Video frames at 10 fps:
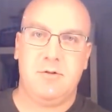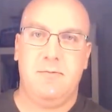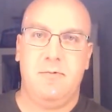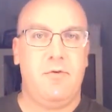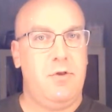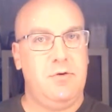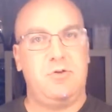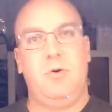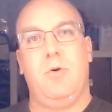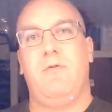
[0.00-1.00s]
For those of you who
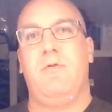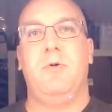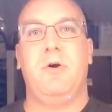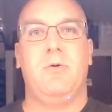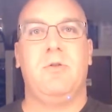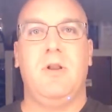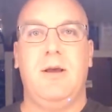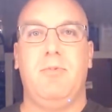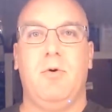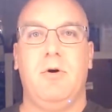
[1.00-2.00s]
aren't familiar with the
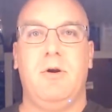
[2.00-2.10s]
lightboard,